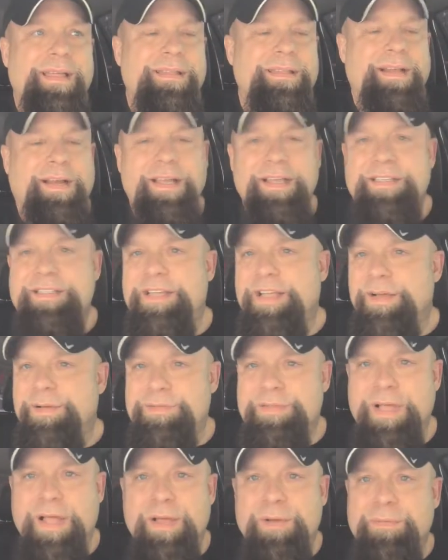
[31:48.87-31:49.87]
the list
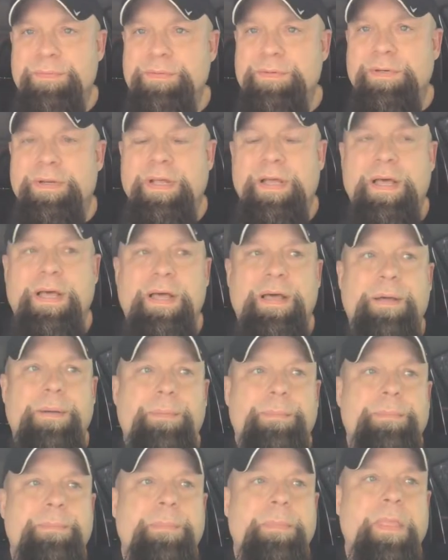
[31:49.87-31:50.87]
goes on.
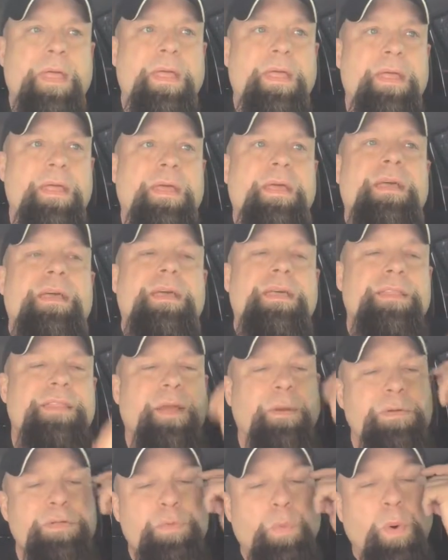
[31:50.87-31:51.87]
Um,
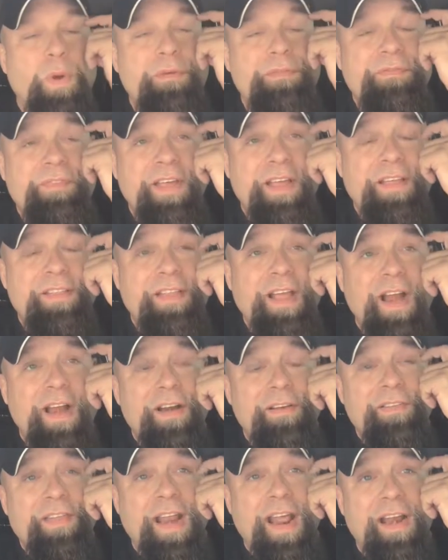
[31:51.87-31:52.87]
there was one fig
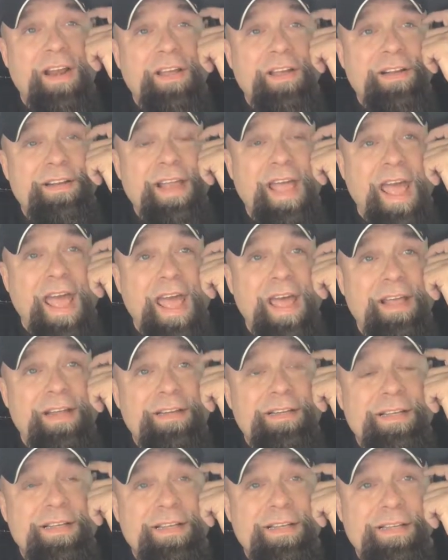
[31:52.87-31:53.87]
there that I looked at
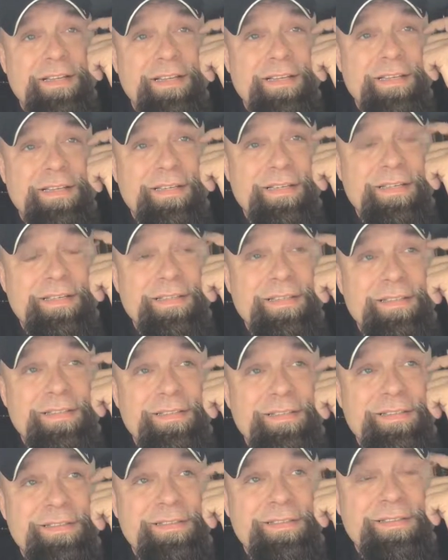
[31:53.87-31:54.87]

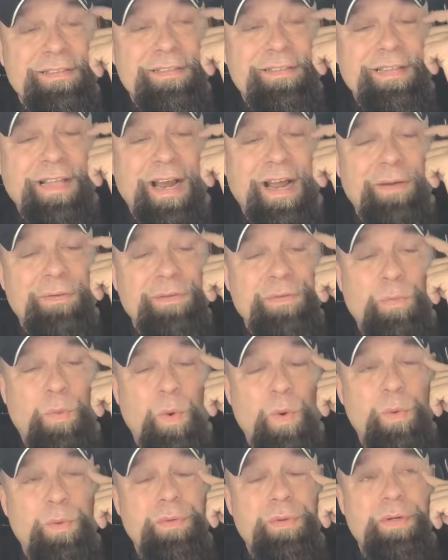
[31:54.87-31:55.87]
that I was
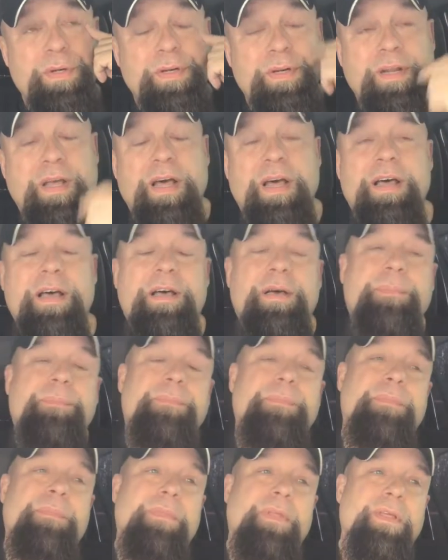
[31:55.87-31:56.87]
wanting
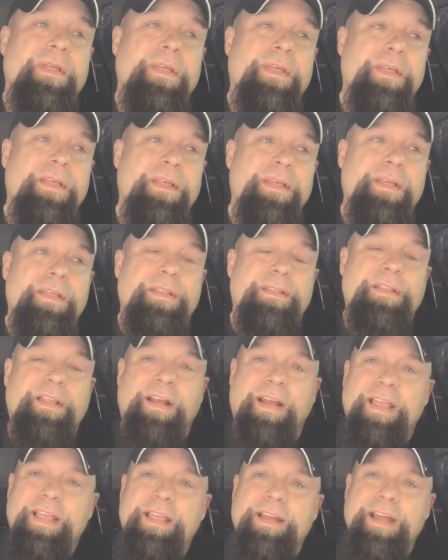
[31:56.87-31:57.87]
um, the
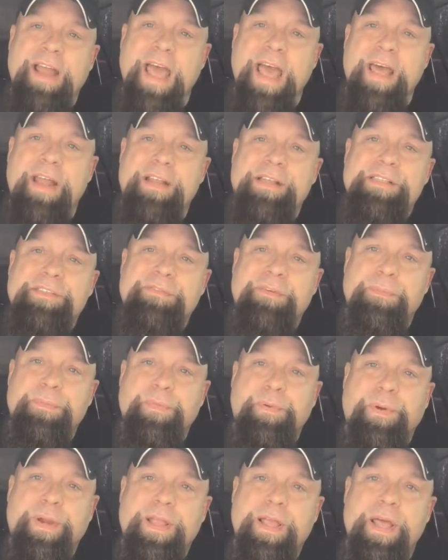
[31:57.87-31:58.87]
Leonidas from
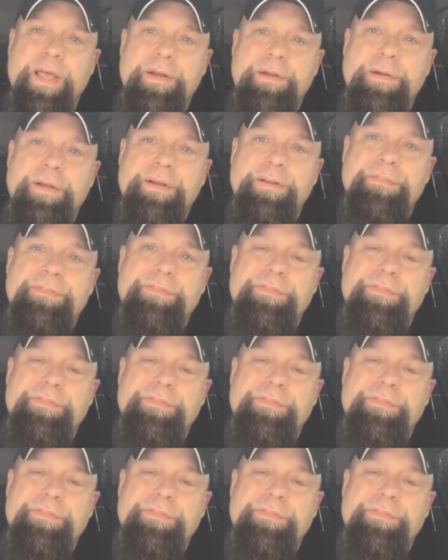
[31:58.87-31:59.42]
300